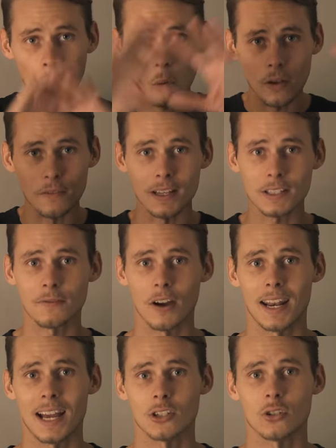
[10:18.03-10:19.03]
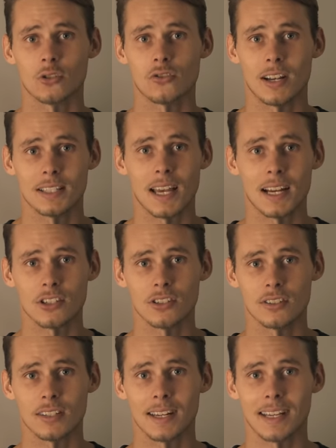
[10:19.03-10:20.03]
all of its financial
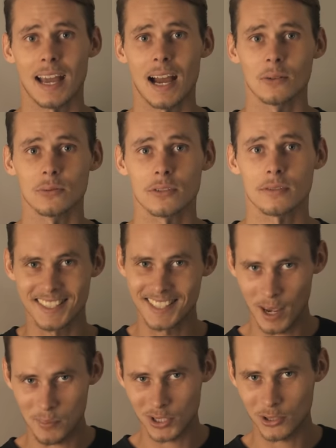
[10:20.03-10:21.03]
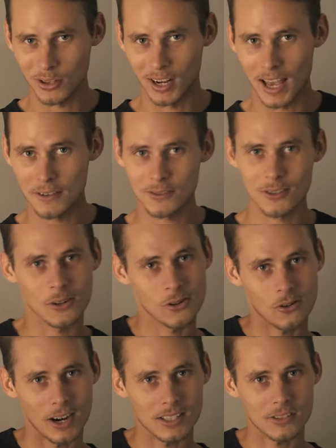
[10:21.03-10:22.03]
transactions and accounts. Debits on the left,
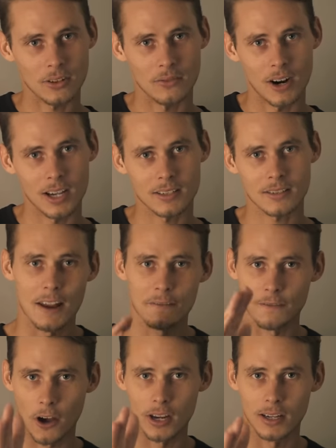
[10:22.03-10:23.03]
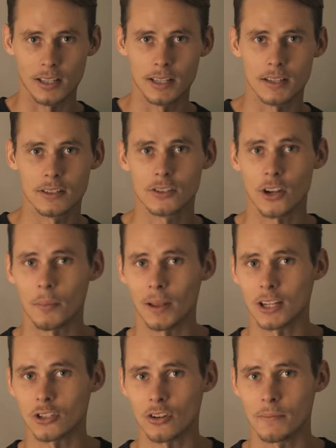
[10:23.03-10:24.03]
credits on the right. And finally,
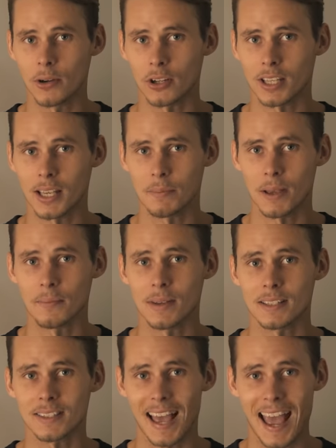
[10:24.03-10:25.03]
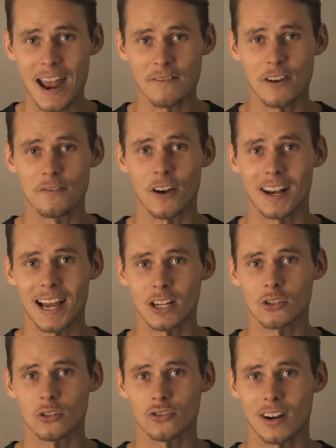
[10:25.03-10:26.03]
double-entry bookkeeping means that every
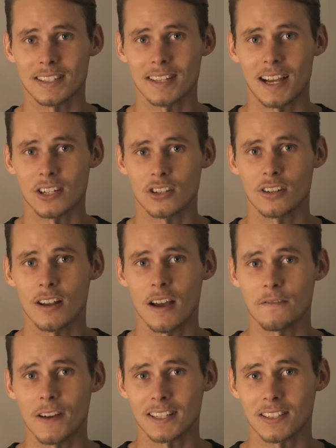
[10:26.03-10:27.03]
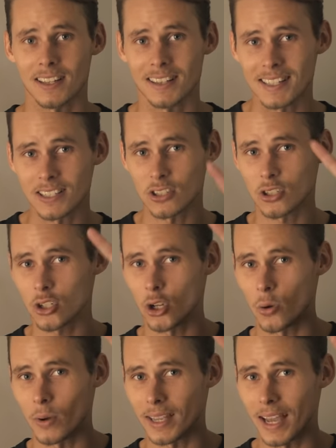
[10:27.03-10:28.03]
financial transaction affects at least two